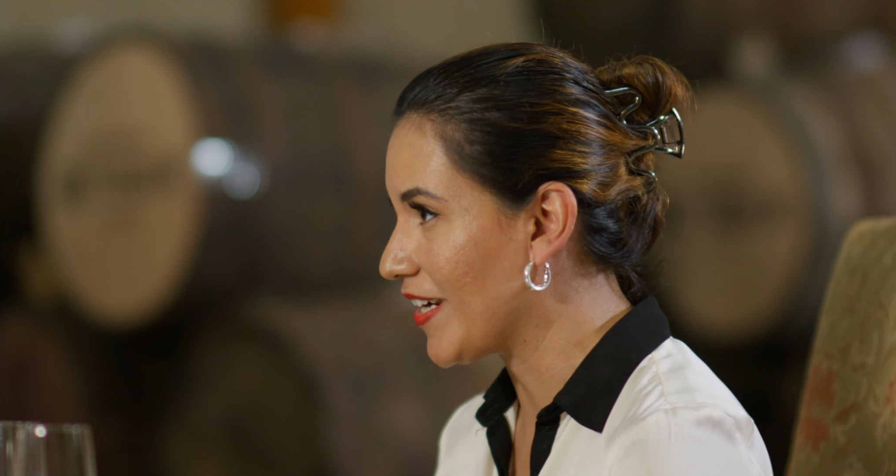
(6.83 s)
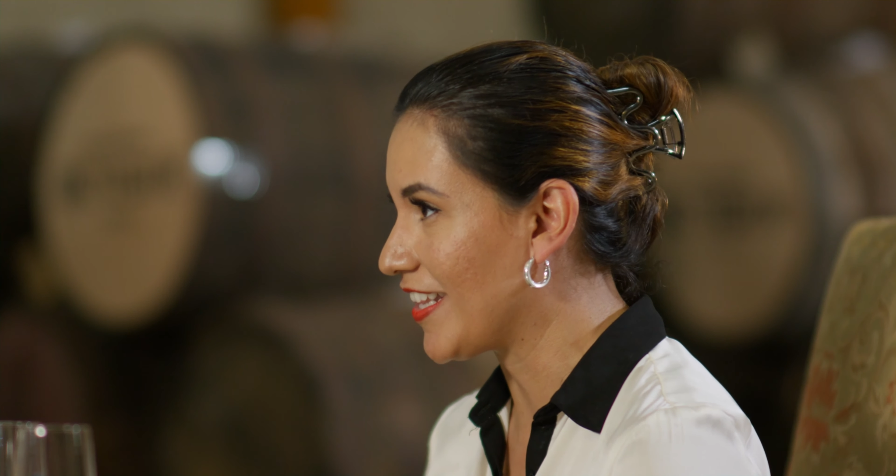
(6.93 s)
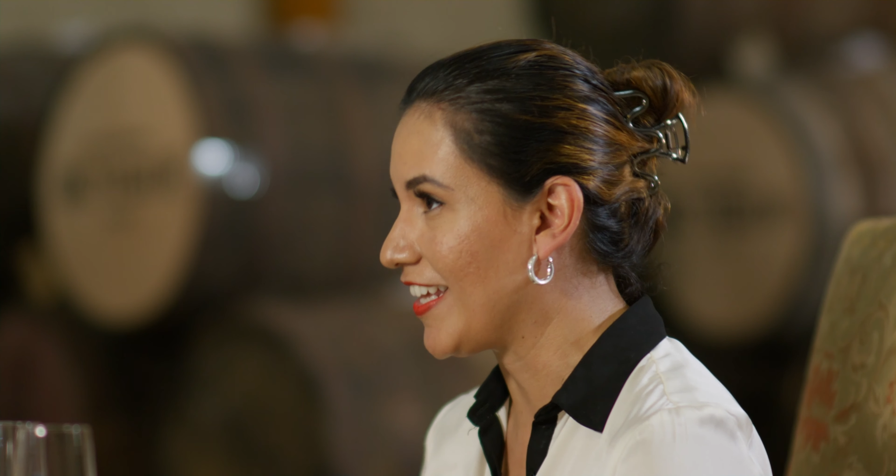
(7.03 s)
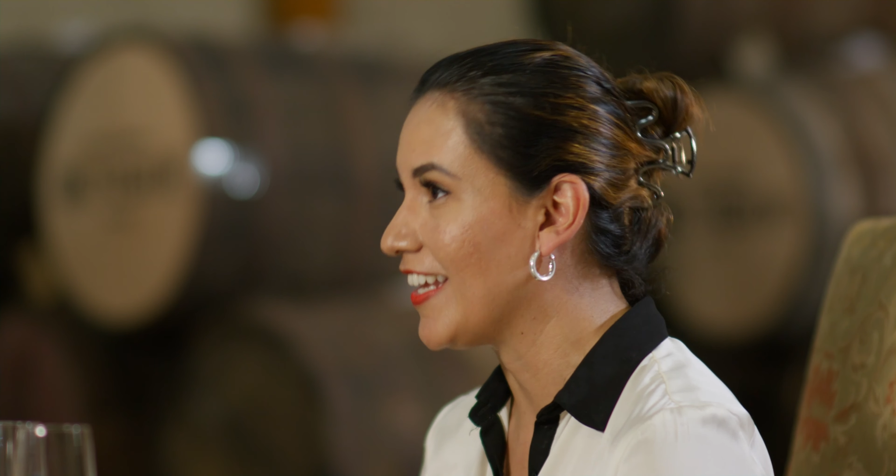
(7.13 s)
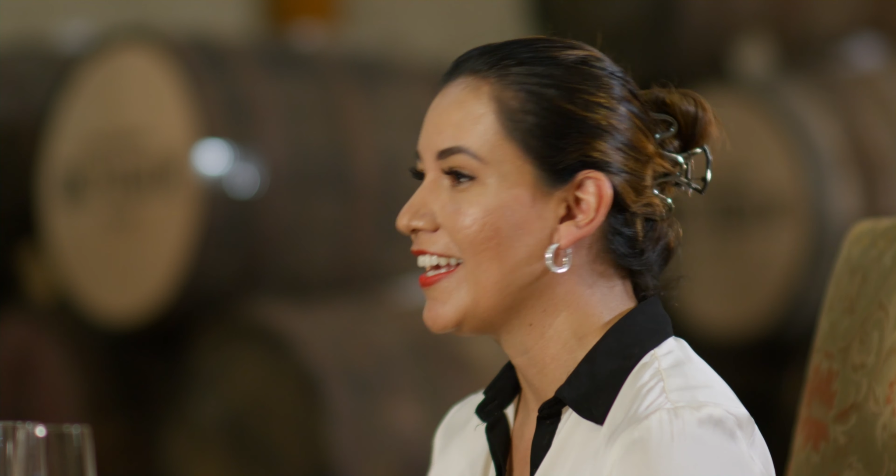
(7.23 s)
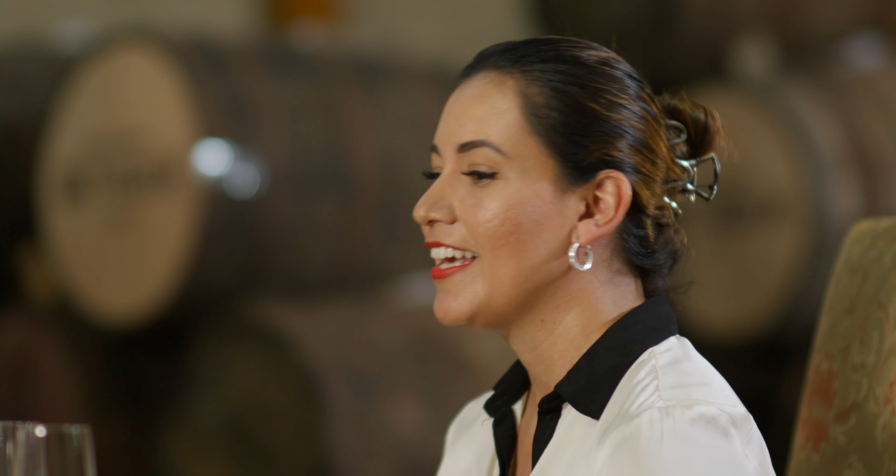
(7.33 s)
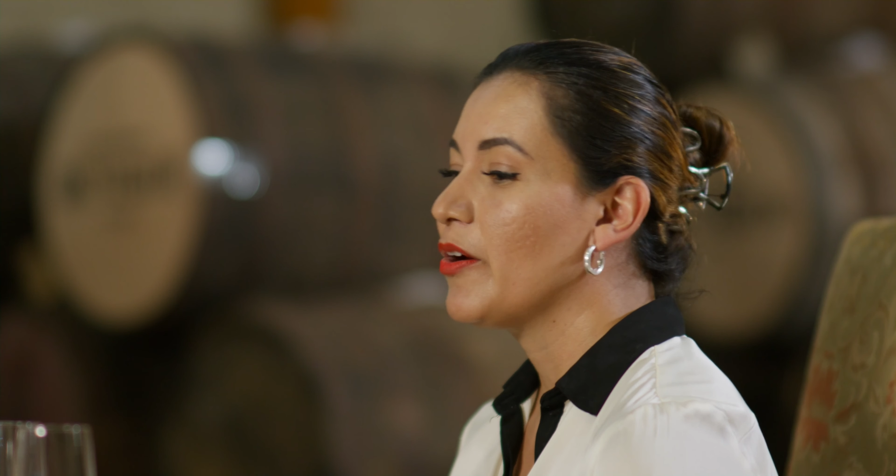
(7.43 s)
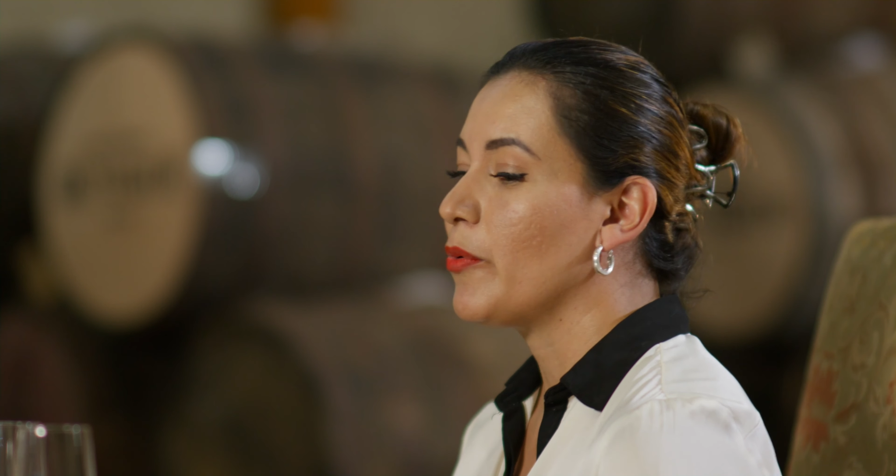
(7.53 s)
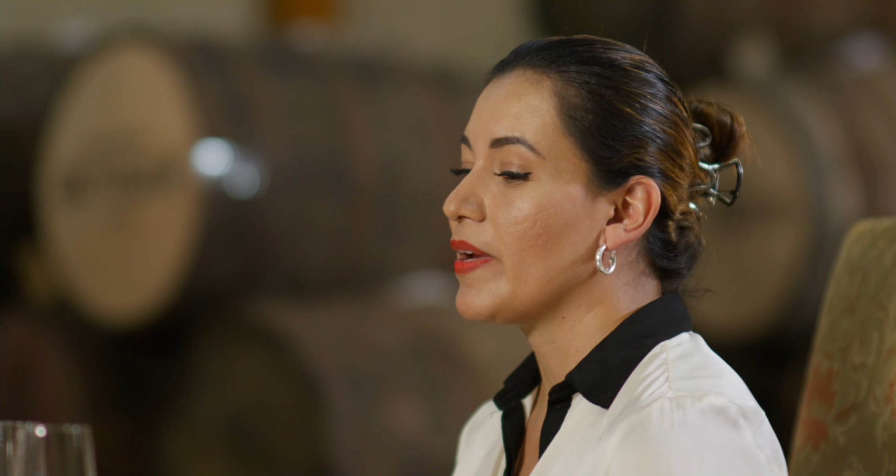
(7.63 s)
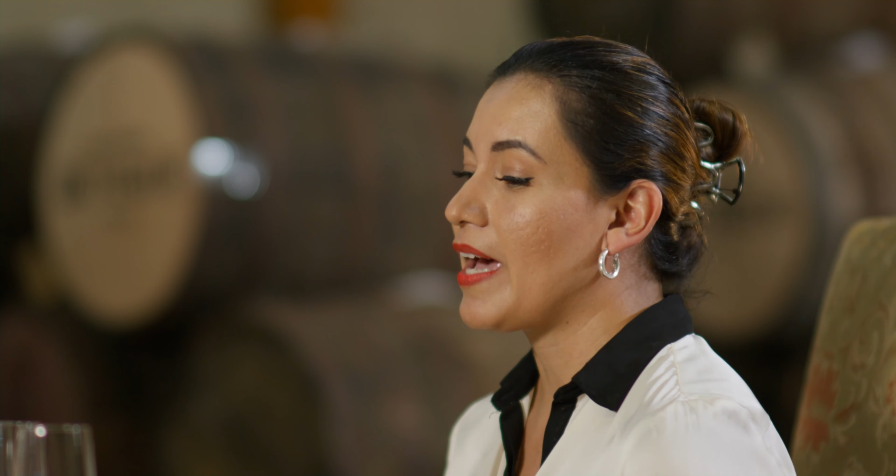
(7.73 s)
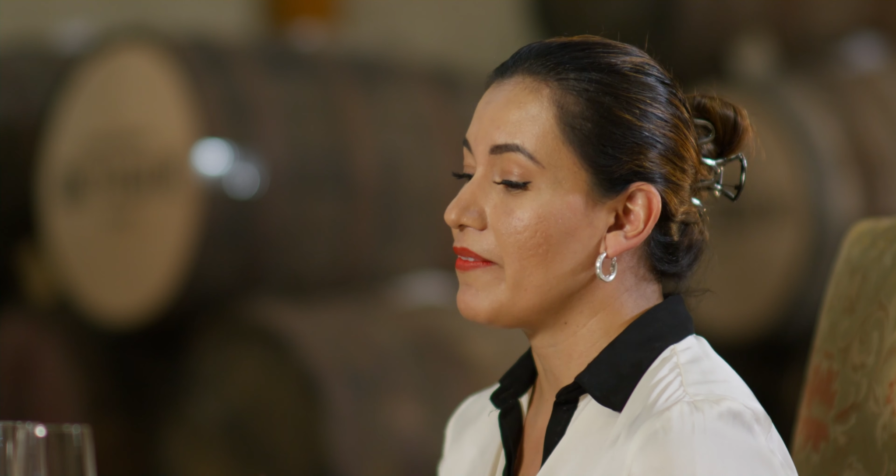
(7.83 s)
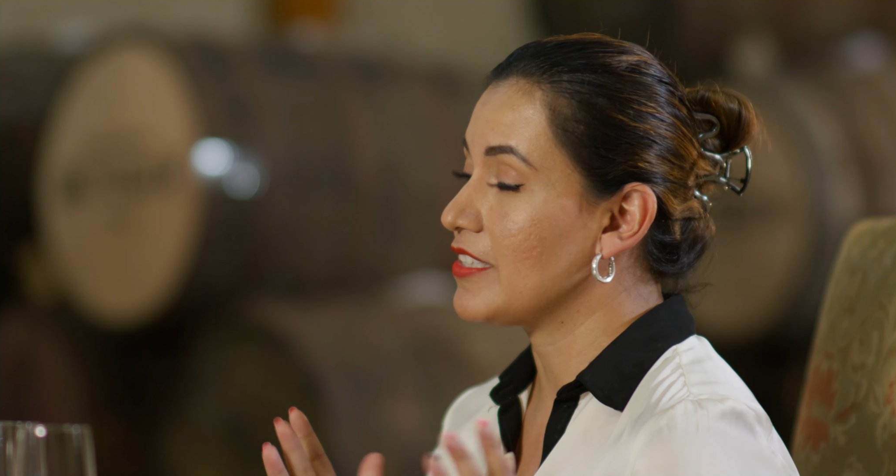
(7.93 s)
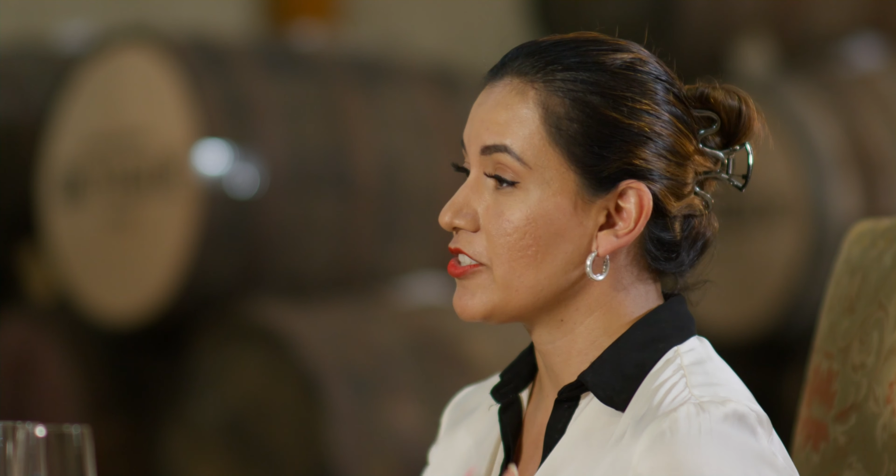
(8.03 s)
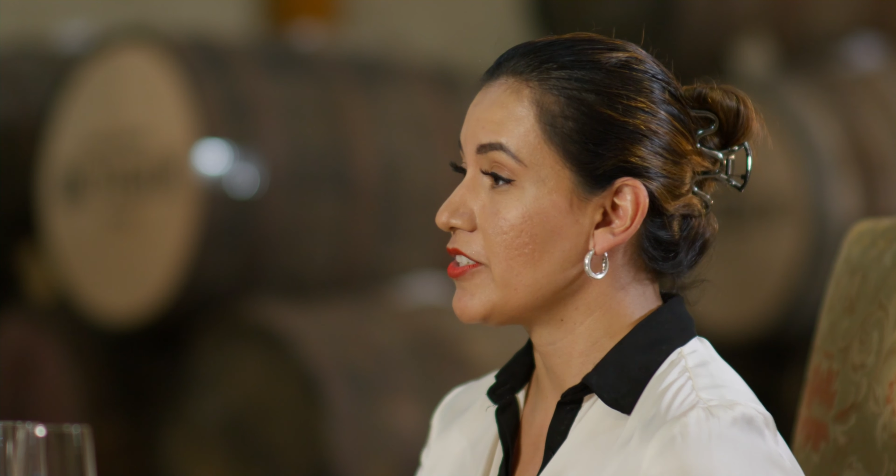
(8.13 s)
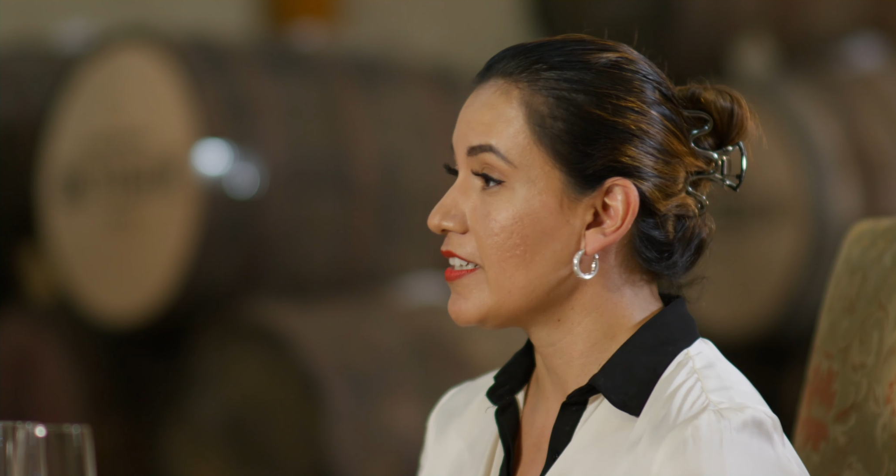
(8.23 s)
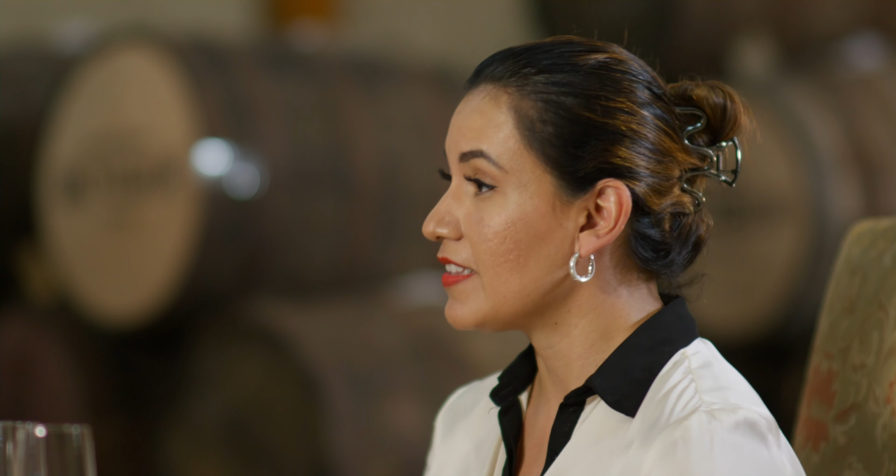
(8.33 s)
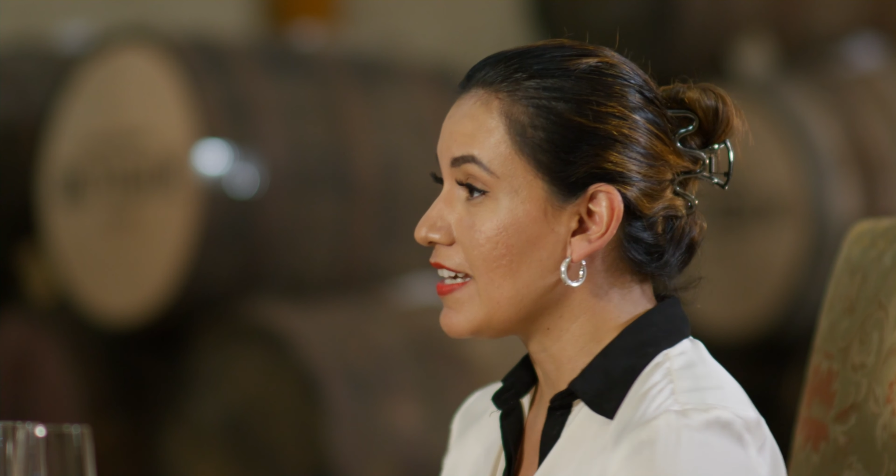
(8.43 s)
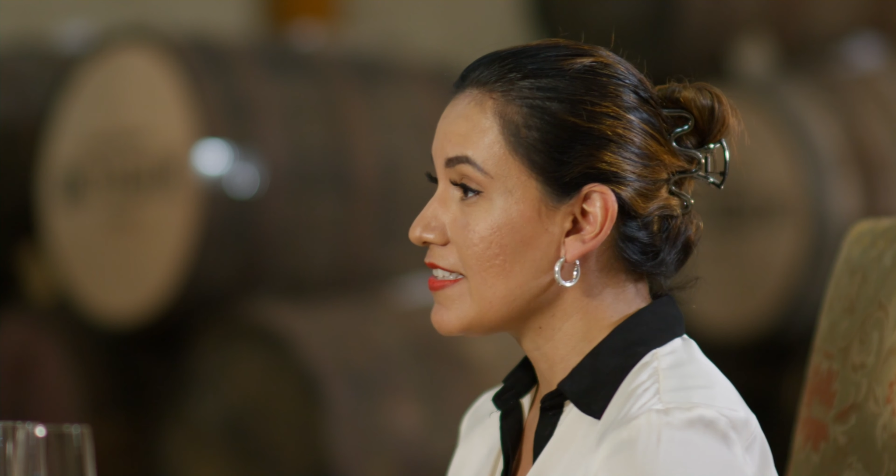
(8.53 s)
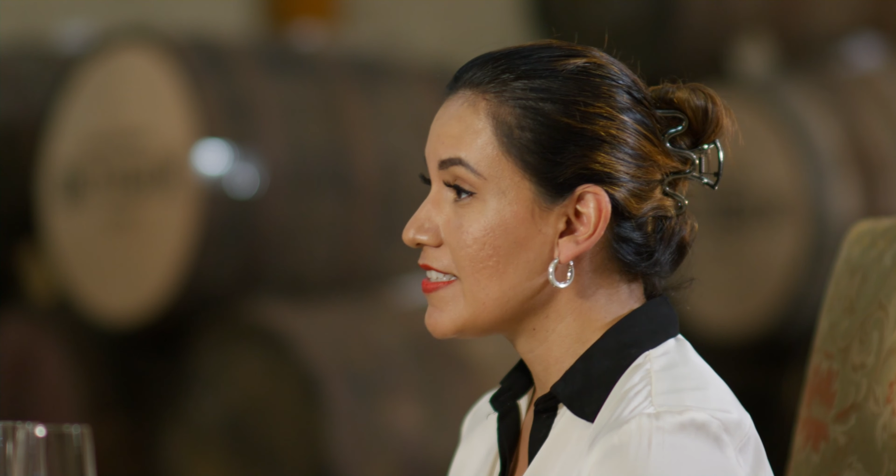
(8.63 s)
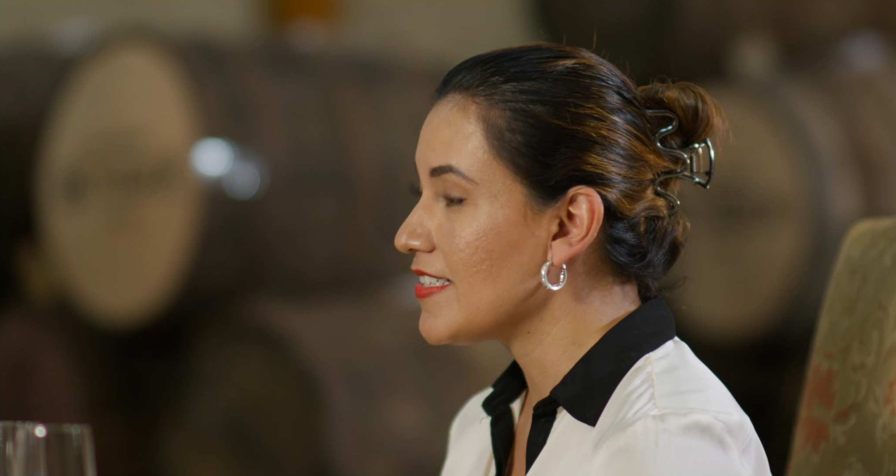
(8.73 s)
Verde. We have the three
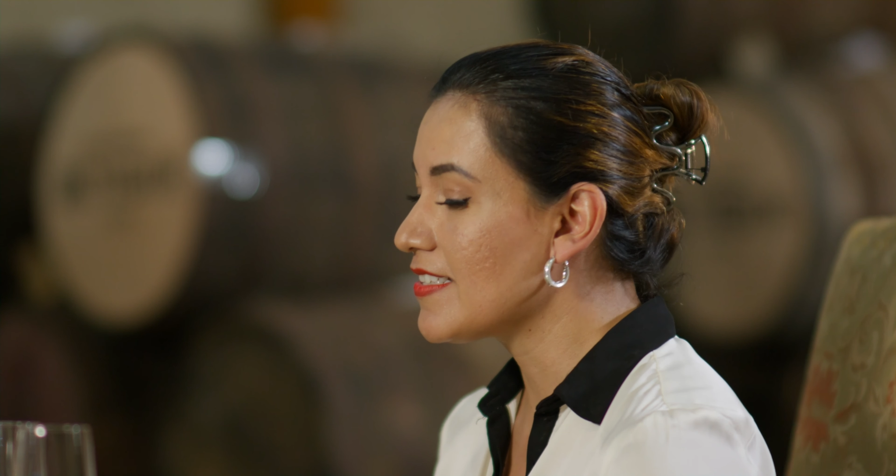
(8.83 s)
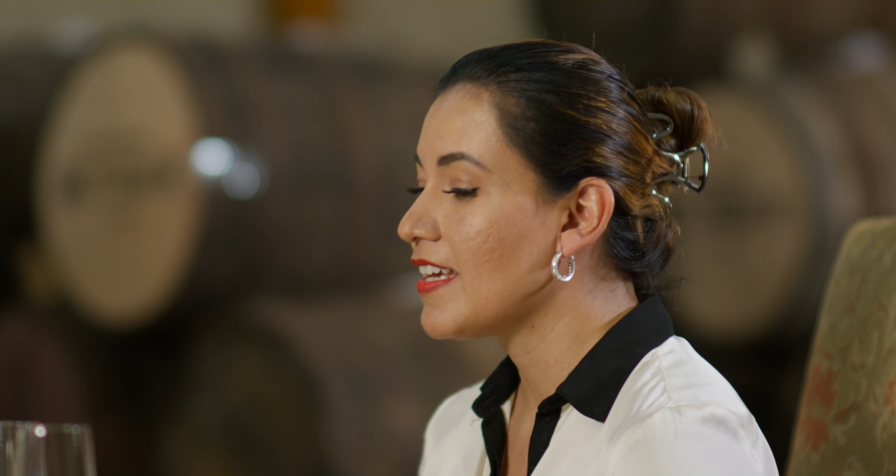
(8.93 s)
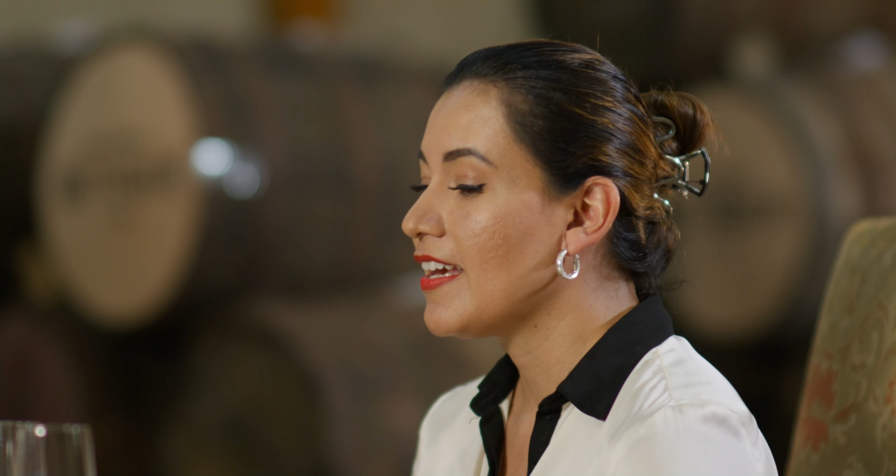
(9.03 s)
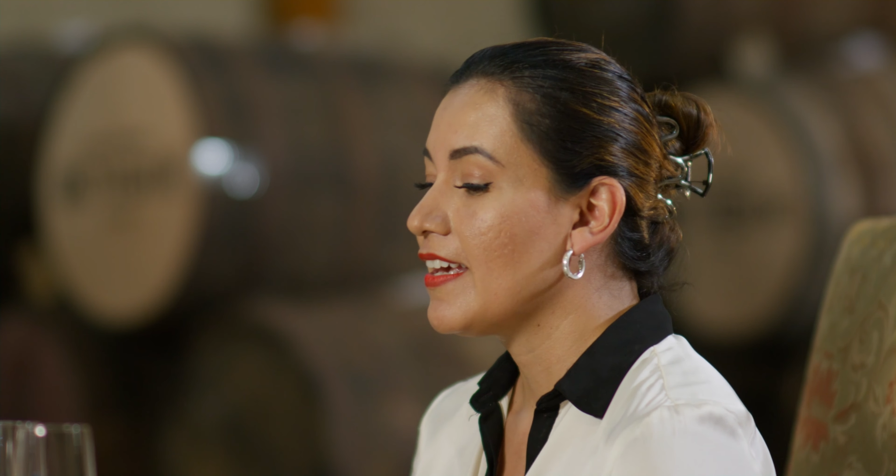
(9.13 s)
classes